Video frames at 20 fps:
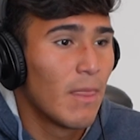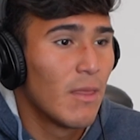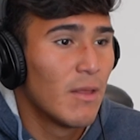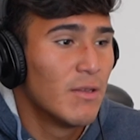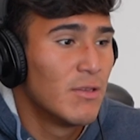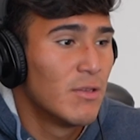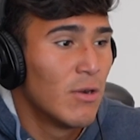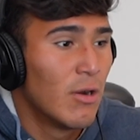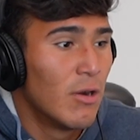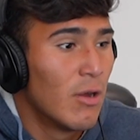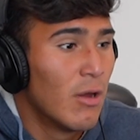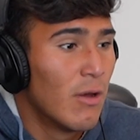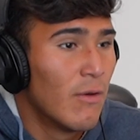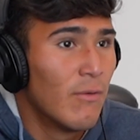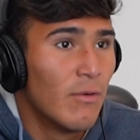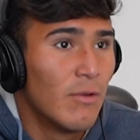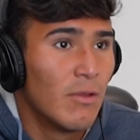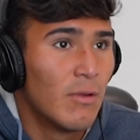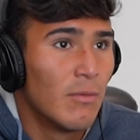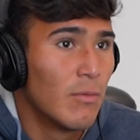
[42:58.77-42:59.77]
start
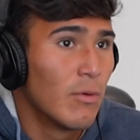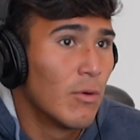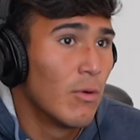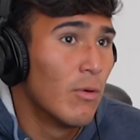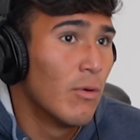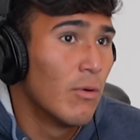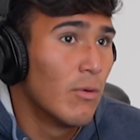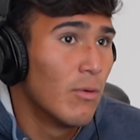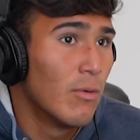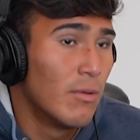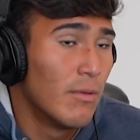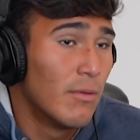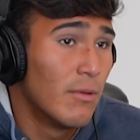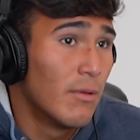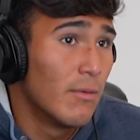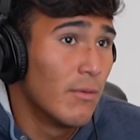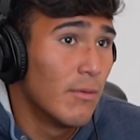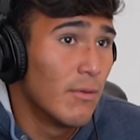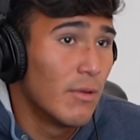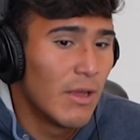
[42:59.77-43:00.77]
off with them, go and
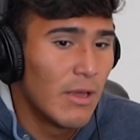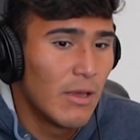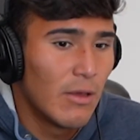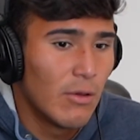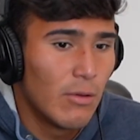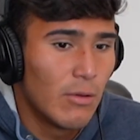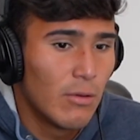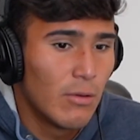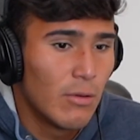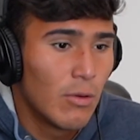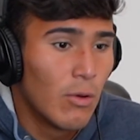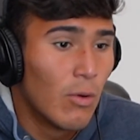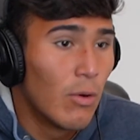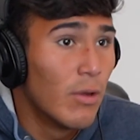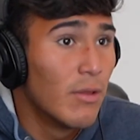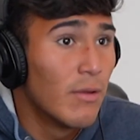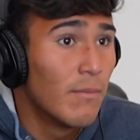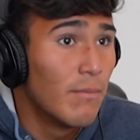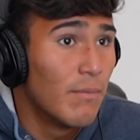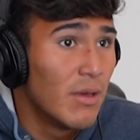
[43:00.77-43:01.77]
do, like, go
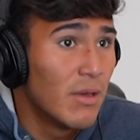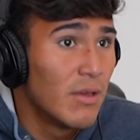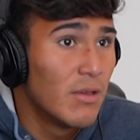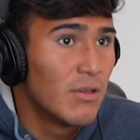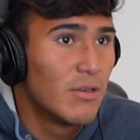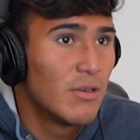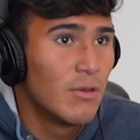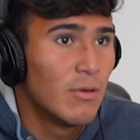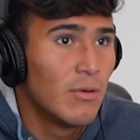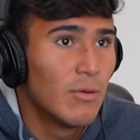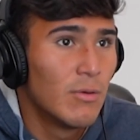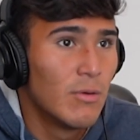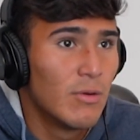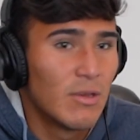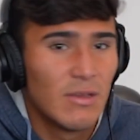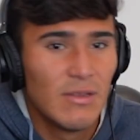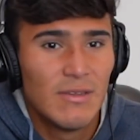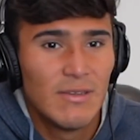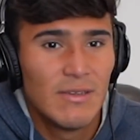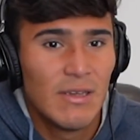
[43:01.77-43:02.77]
on the bench,
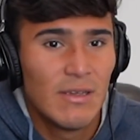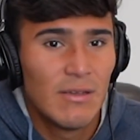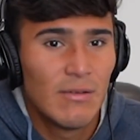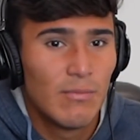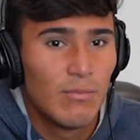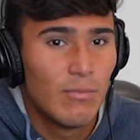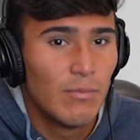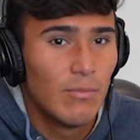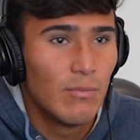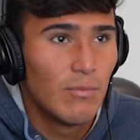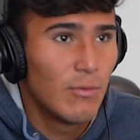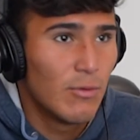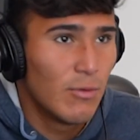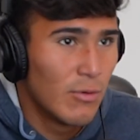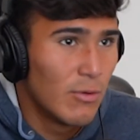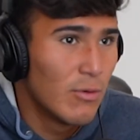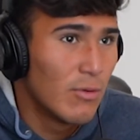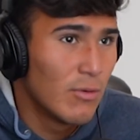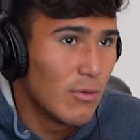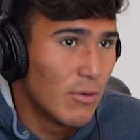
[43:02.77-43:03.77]
against, like, a